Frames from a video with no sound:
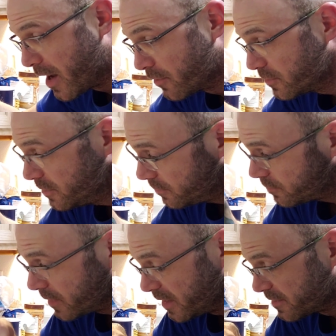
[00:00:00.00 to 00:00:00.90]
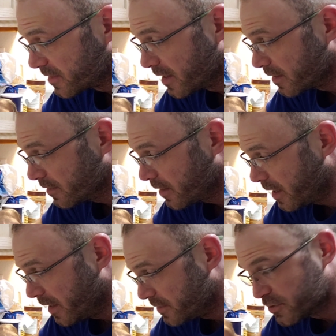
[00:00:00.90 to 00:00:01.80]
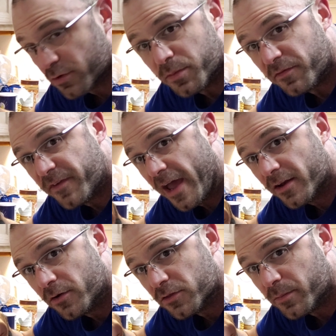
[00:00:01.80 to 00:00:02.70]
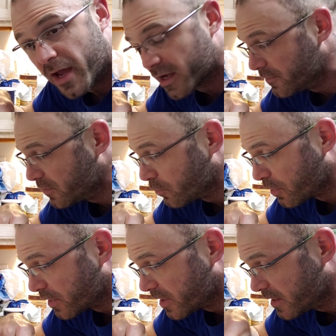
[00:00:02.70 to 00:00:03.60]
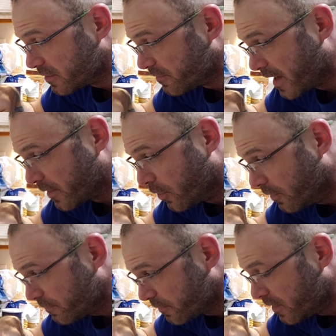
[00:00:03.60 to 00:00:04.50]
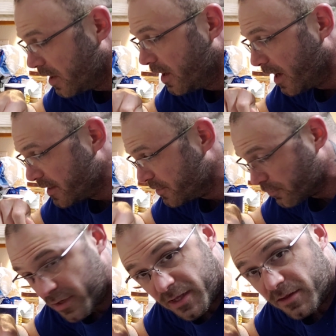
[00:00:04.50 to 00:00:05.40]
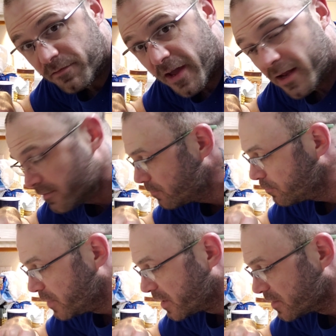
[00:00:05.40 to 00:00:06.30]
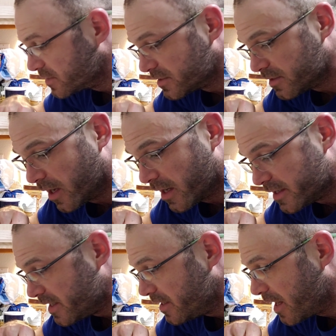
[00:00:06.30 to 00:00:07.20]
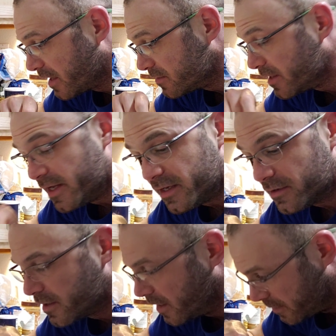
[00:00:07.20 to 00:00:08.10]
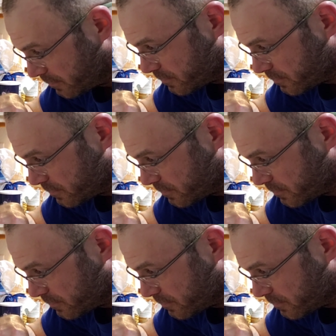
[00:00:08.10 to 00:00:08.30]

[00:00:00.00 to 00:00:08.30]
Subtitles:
round, and it's got a strip of fat on the back of it. We're going to cut the fat off. I don't need the fat because I need a lean cut.